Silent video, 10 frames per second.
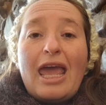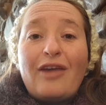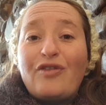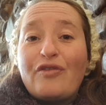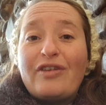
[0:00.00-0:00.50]

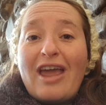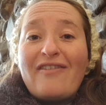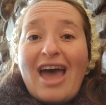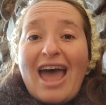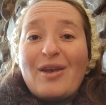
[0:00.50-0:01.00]
If you've
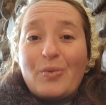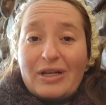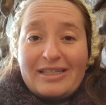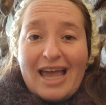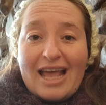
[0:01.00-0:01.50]
never had
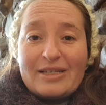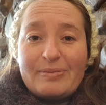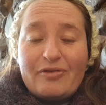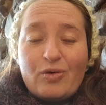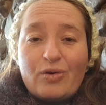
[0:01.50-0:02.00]
winter hands
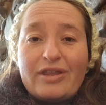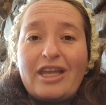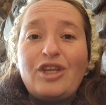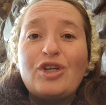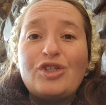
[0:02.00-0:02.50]
before,
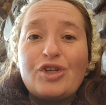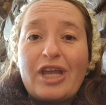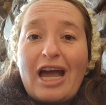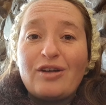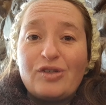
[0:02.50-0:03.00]
then you
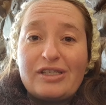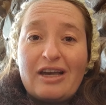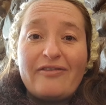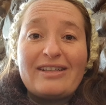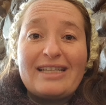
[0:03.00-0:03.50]
should count
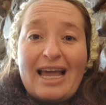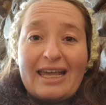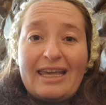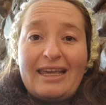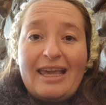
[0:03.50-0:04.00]
yourself as
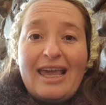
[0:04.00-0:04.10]
lucky.